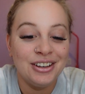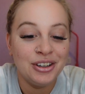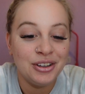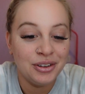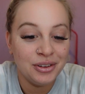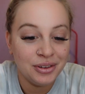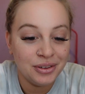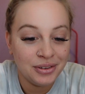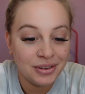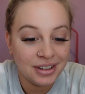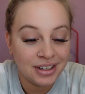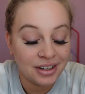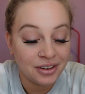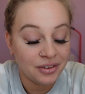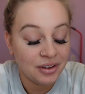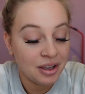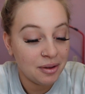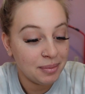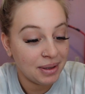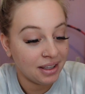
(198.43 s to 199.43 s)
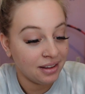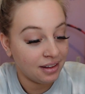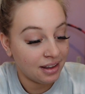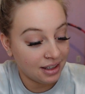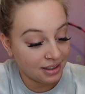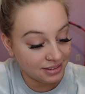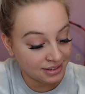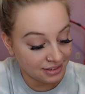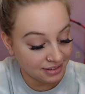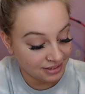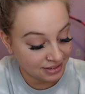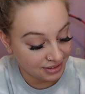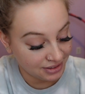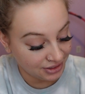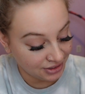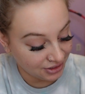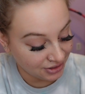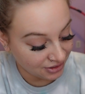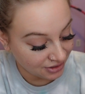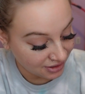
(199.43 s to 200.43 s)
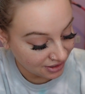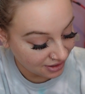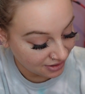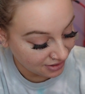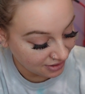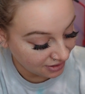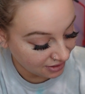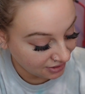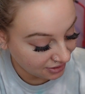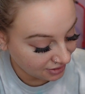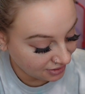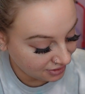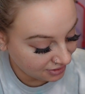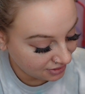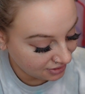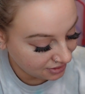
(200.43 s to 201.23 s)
Oh, and I don't have my glasses in here or nothing.